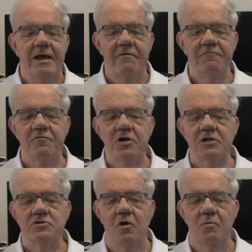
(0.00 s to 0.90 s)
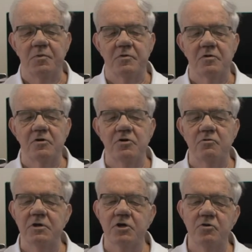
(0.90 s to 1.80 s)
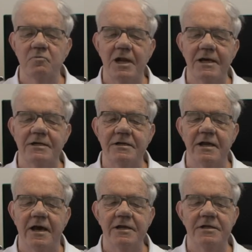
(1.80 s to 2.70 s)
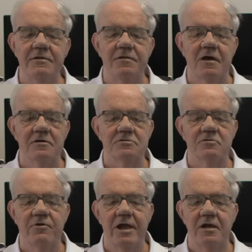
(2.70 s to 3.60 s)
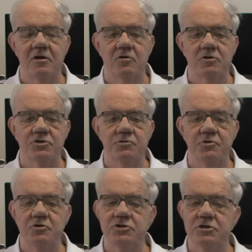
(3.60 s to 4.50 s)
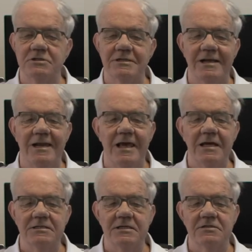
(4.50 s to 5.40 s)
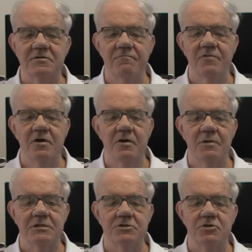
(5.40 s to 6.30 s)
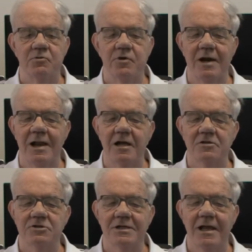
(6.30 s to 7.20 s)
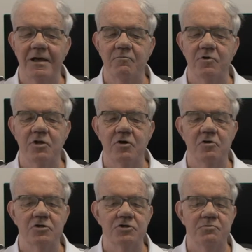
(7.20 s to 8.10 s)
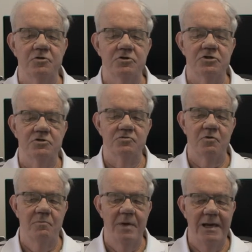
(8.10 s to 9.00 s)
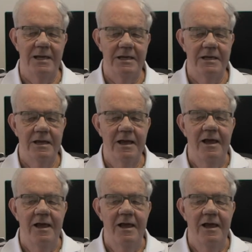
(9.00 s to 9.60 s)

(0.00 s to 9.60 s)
If, for example, you accumulated 80,000 rand contributions in excess of the limits you were allowed to claim when the contributions were made,